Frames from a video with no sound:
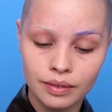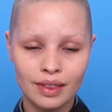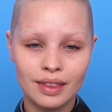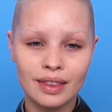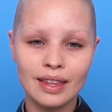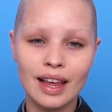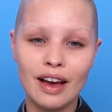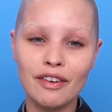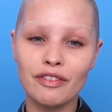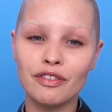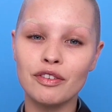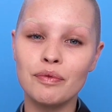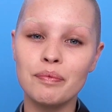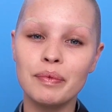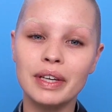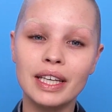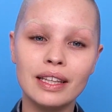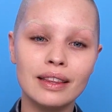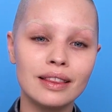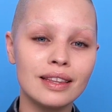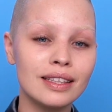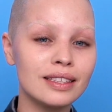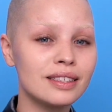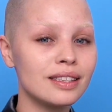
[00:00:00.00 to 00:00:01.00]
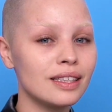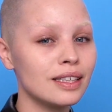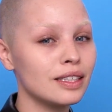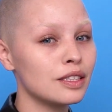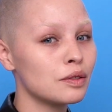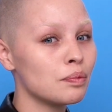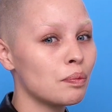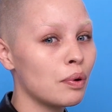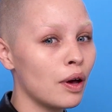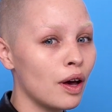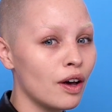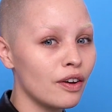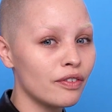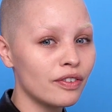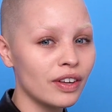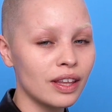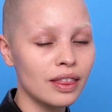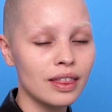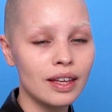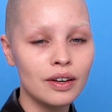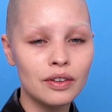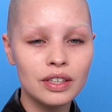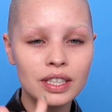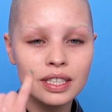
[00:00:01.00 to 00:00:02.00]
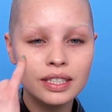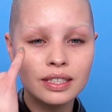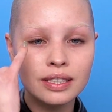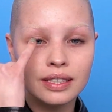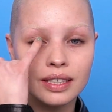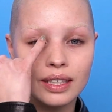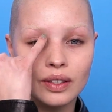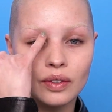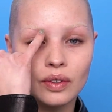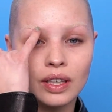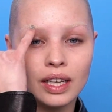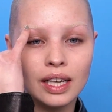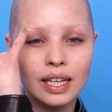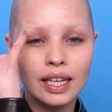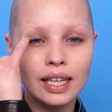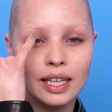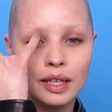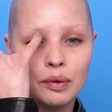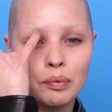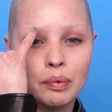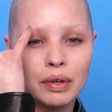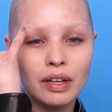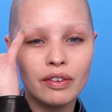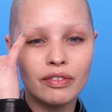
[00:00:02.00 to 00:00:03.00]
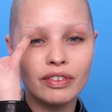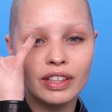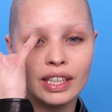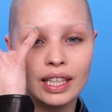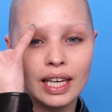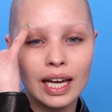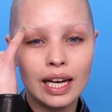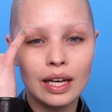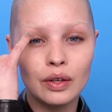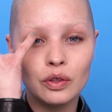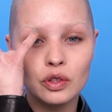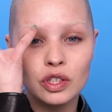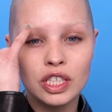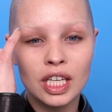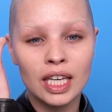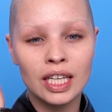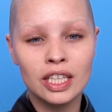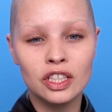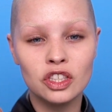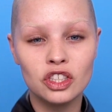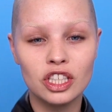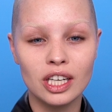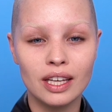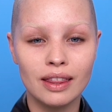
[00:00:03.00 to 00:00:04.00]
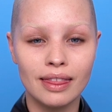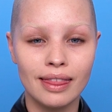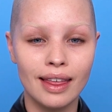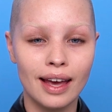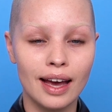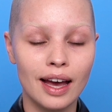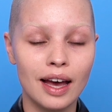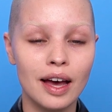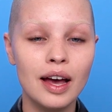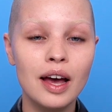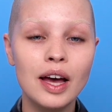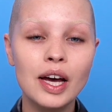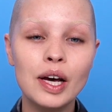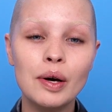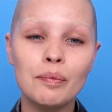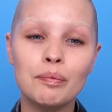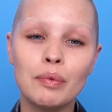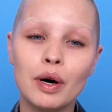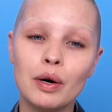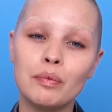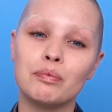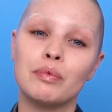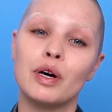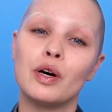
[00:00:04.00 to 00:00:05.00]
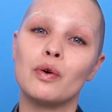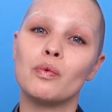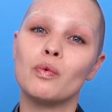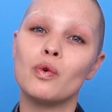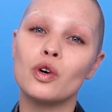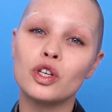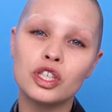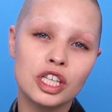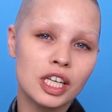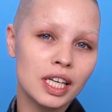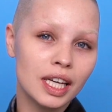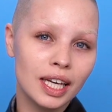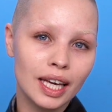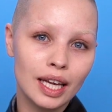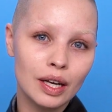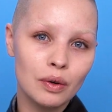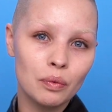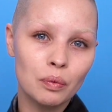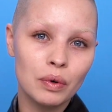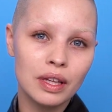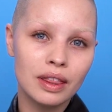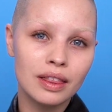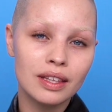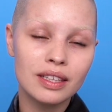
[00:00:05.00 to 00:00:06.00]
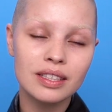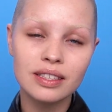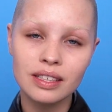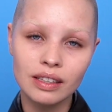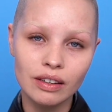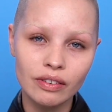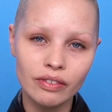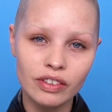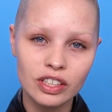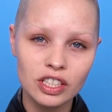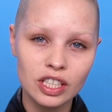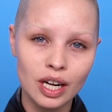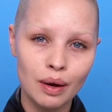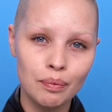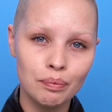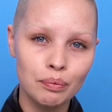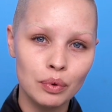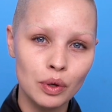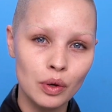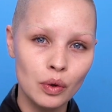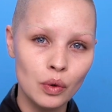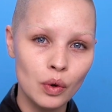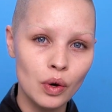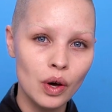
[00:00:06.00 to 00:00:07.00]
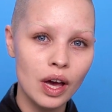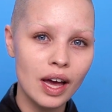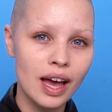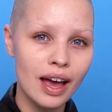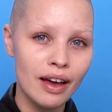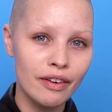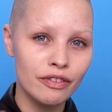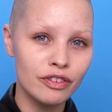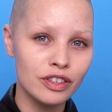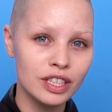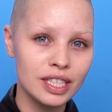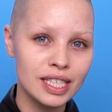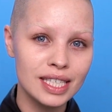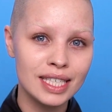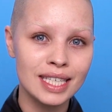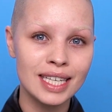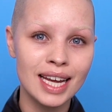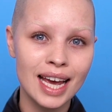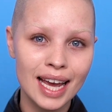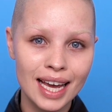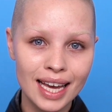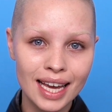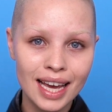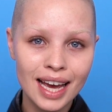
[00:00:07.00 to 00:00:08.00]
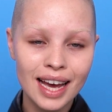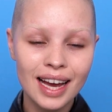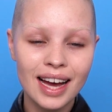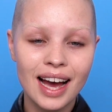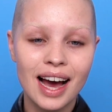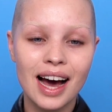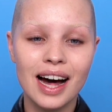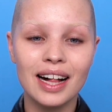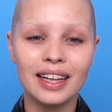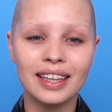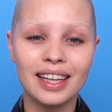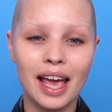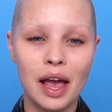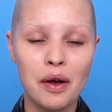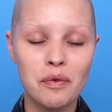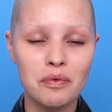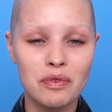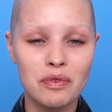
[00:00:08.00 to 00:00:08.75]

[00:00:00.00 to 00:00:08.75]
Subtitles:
Now for me this is perfect. There is still a little bit of a yellow tinge in there, but by washing it with the silver shampoo every day I'll get